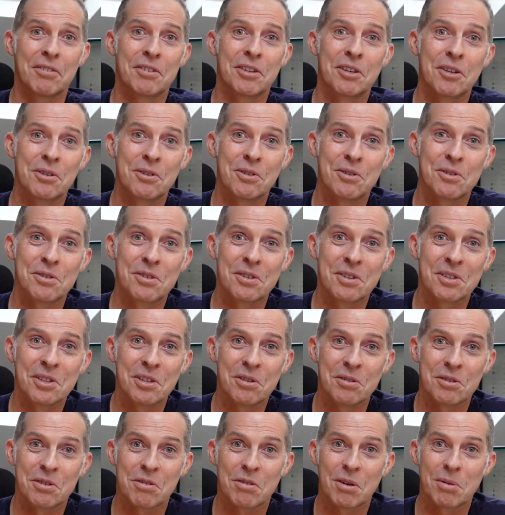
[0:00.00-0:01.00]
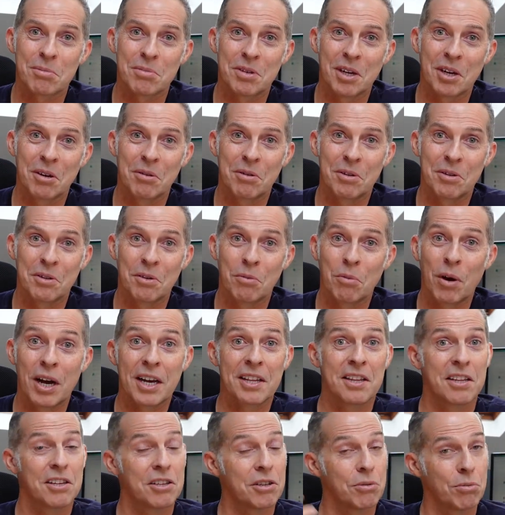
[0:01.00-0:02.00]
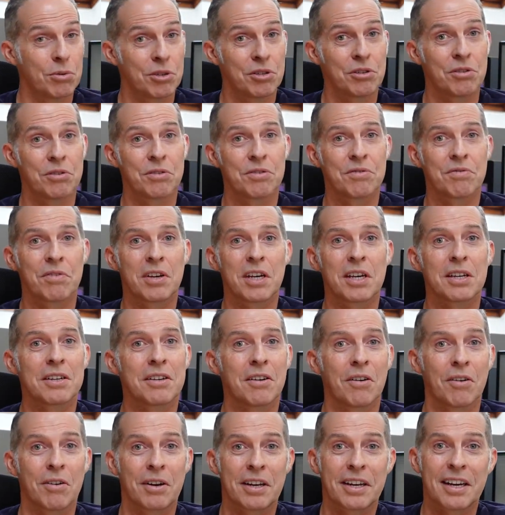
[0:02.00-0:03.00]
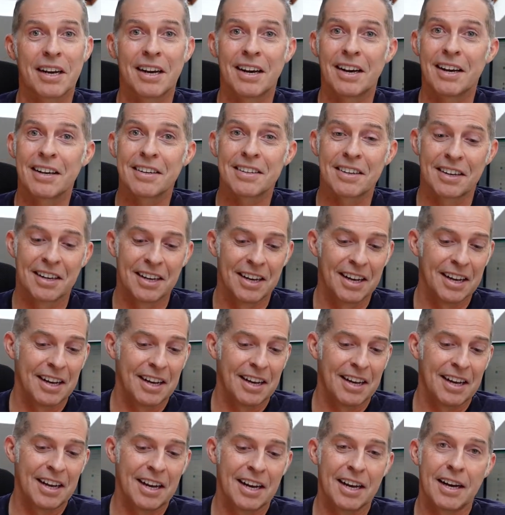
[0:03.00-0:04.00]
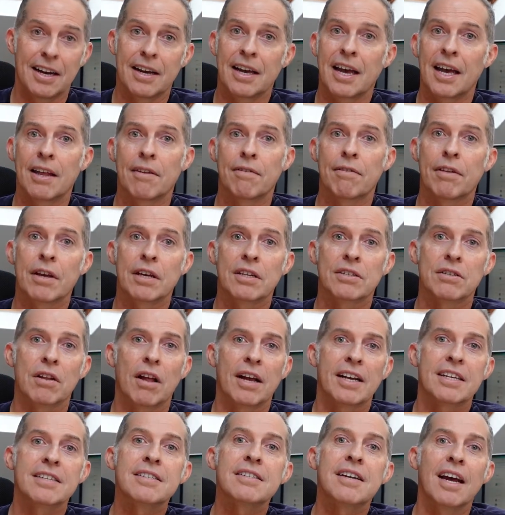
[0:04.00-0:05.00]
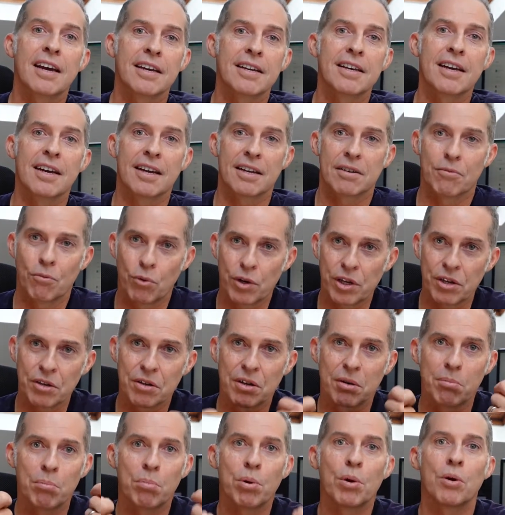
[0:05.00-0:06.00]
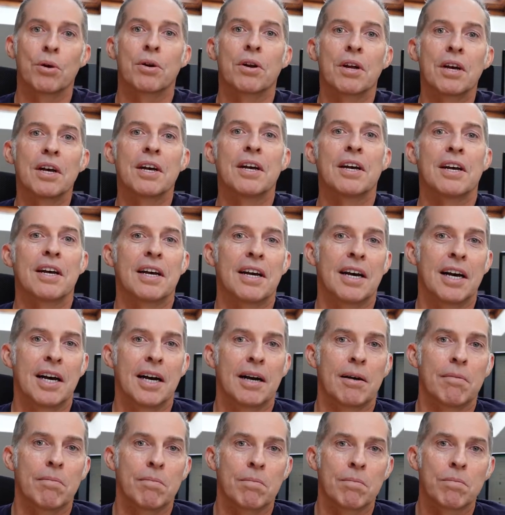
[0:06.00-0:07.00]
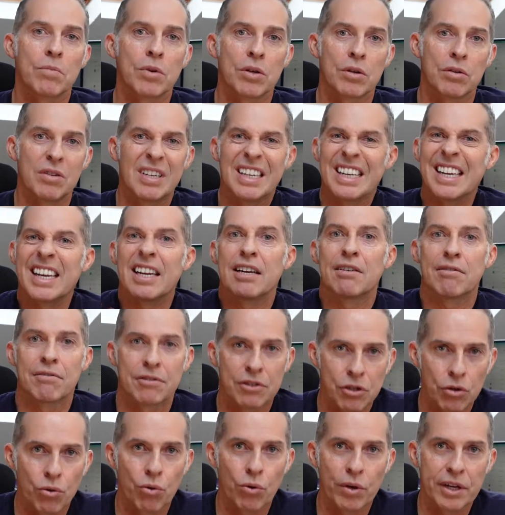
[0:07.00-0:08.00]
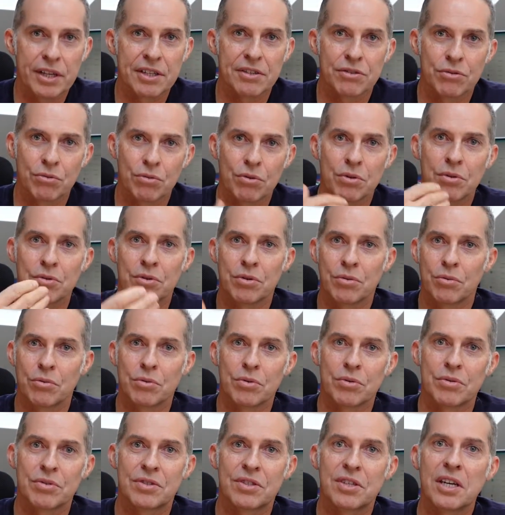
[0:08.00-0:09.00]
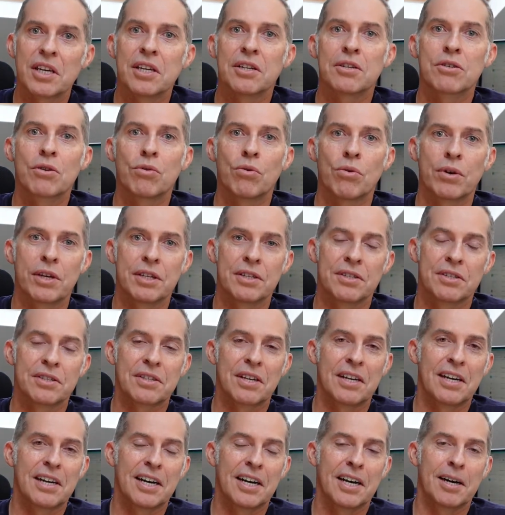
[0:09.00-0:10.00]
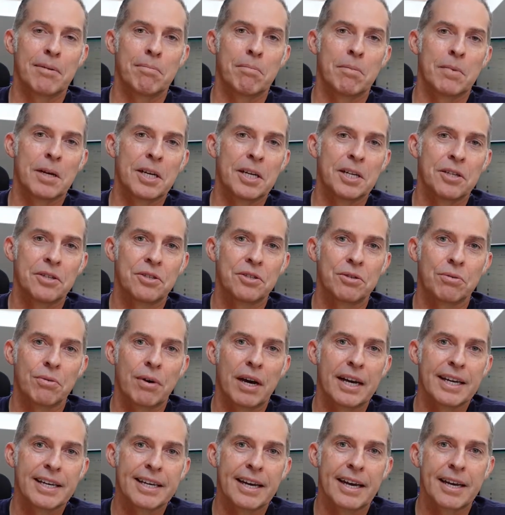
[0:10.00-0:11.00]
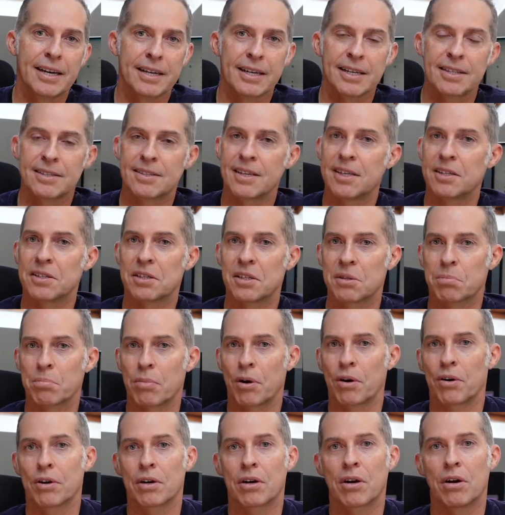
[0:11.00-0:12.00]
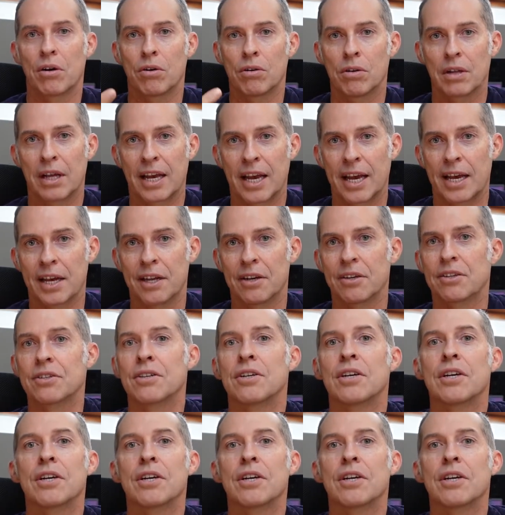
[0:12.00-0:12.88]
use crypto in the way that you would use fiat on a card. And things like staking, where you can put lend coins or seed coins into a consensus protocol and